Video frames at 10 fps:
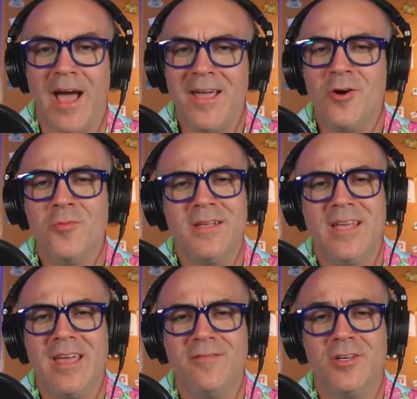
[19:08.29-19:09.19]
I hope it
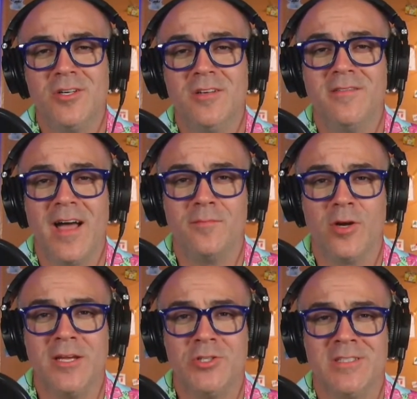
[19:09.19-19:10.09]
gave you good
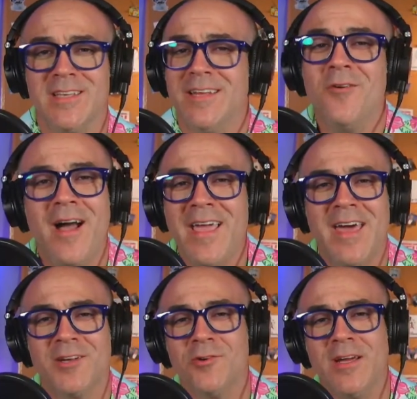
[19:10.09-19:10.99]
vibrations. I know I
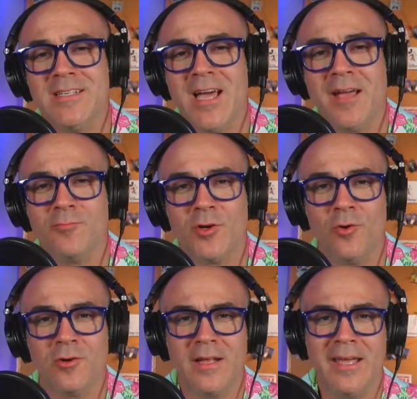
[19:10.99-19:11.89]
had a great time
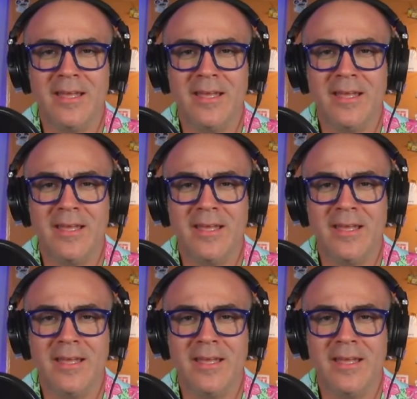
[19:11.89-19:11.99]
recording it.